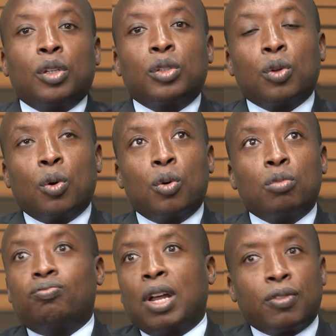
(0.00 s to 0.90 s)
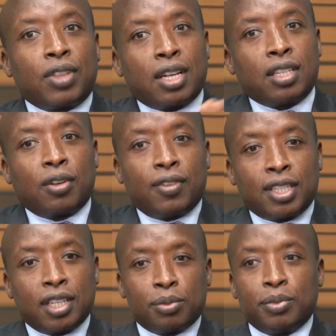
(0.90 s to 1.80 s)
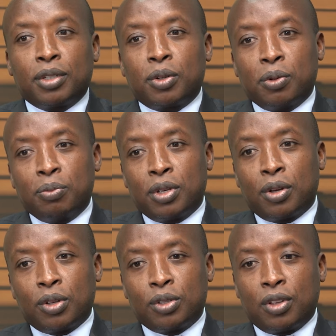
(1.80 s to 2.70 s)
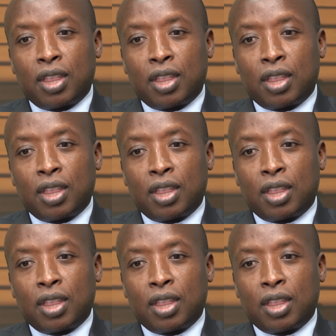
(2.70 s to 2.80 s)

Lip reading: So part of that self-assessment could be also